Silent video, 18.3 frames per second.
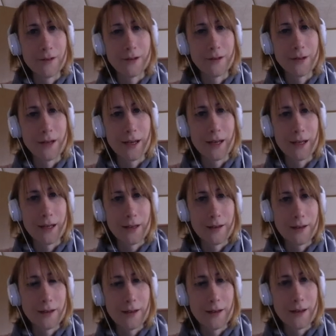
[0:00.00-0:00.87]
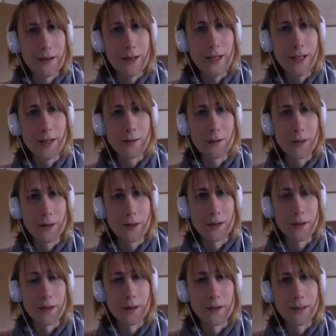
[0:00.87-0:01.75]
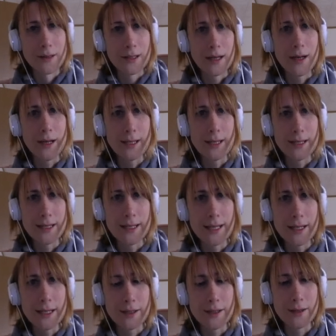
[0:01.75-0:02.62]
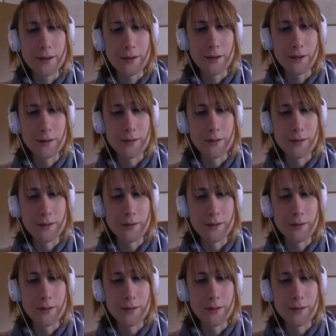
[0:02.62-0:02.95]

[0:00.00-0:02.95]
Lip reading: Okay, this one, taisetsu.